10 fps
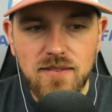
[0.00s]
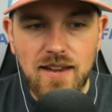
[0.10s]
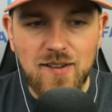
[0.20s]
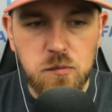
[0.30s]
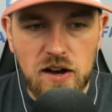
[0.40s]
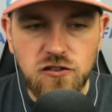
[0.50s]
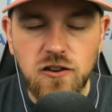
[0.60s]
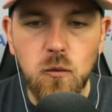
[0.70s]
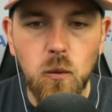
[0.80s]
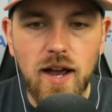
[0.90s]

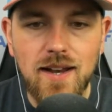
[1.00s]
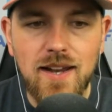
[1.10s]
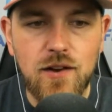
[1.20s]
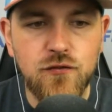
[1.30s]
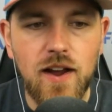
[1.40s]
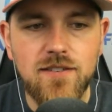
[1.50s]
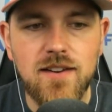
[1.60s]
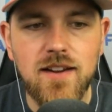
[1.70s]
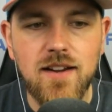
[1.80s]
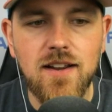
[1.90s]
especially when he's
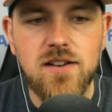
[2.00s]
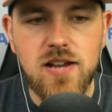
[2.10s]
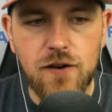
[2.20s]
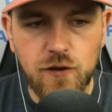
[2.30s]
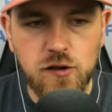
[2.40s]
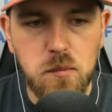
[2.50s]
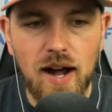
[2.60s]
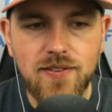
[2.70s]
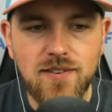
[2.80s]
facing tougher spots.